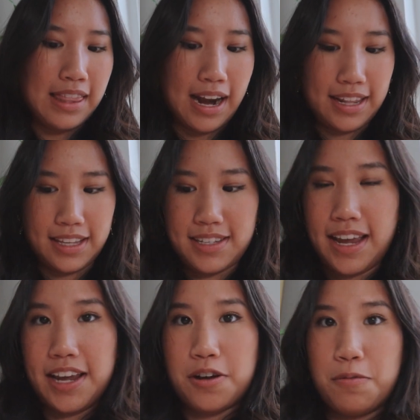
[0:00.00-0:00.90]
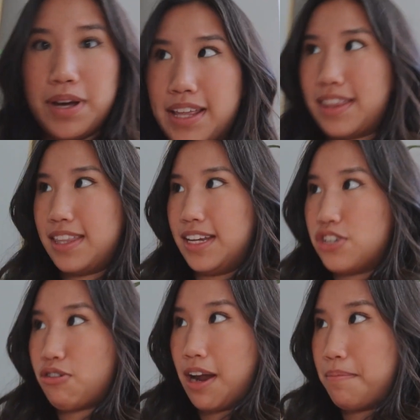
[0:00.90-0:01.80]
that I have to take with the
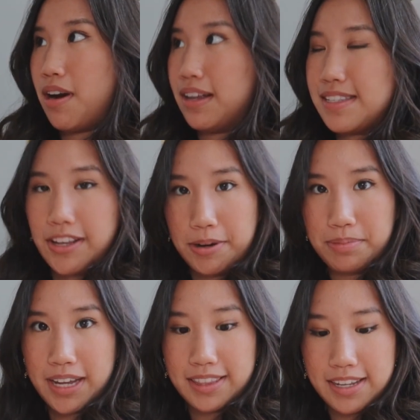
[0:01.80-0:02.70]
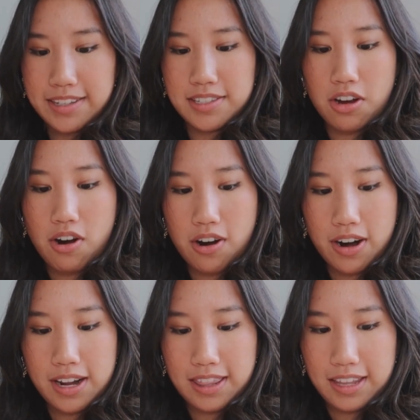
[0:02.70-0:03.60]
tripod set up like this
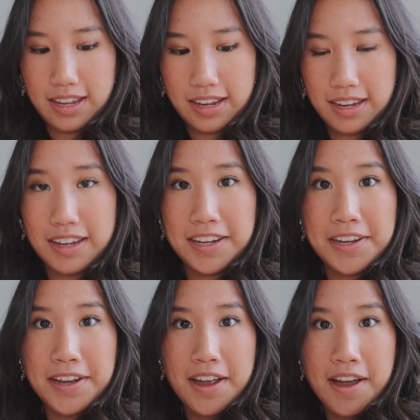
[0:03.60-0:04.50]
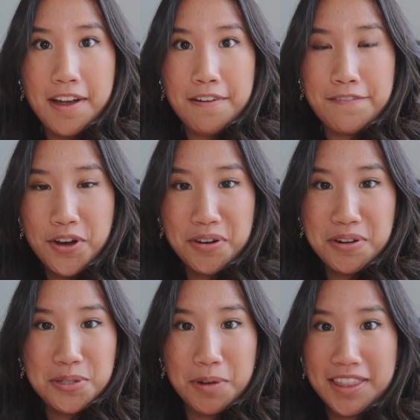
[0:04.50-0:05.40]
are the
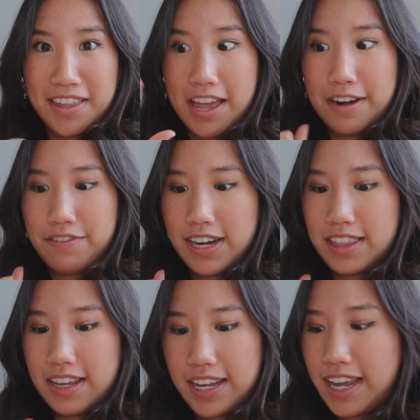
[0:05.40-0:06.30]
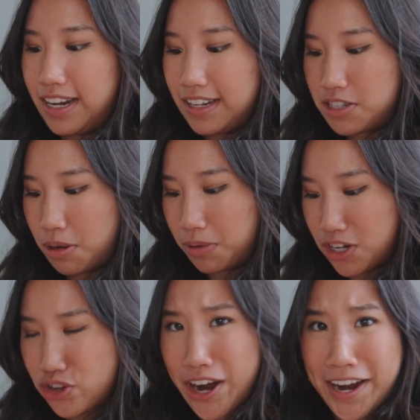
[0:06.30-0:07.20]
photos with everything in it. So I'm
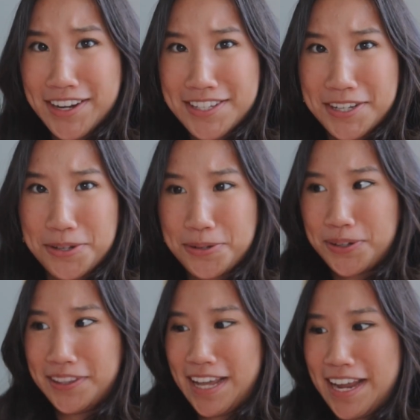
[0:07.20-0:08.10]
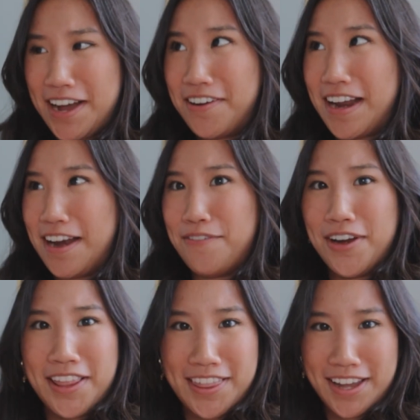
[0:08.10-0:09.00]
gonna try to lay out
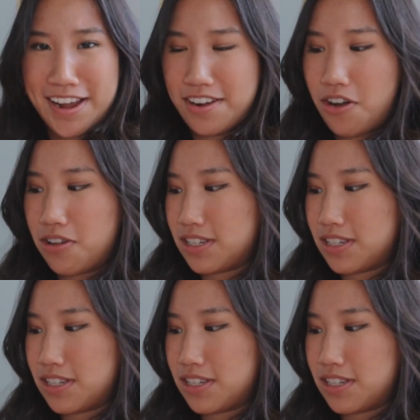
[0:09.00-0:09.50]
everything all